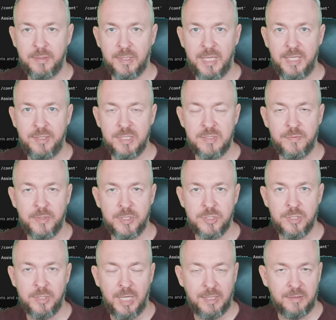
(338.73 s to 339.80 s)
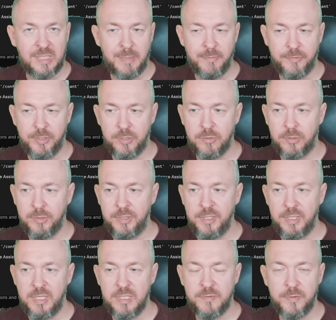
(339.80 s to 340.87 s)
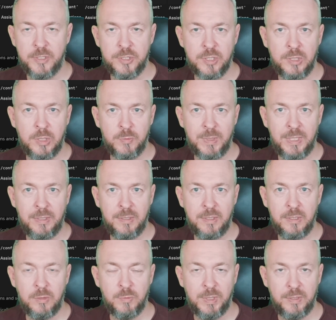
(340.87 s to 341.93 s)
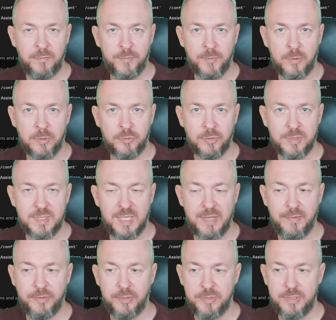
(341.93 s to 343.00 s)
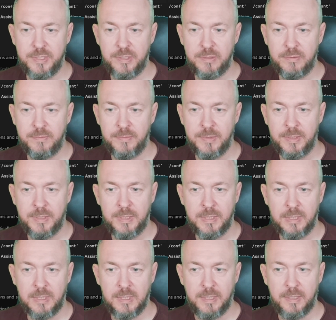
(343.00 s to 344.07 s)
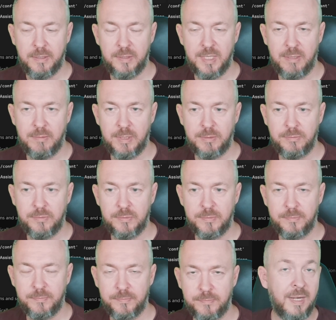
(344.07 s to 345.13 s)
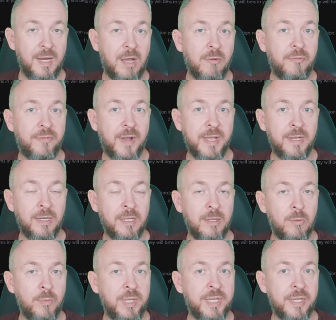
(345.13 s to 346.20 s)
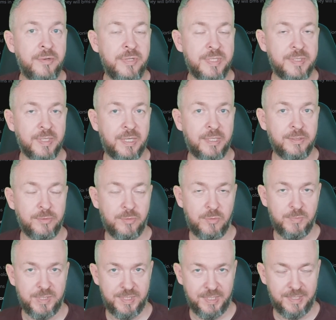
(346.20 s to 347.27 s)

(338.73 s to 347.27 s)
The latest version at the time of the recording is version twenty twenty-four point seven point zero. Click Download. And now finally we can restart Home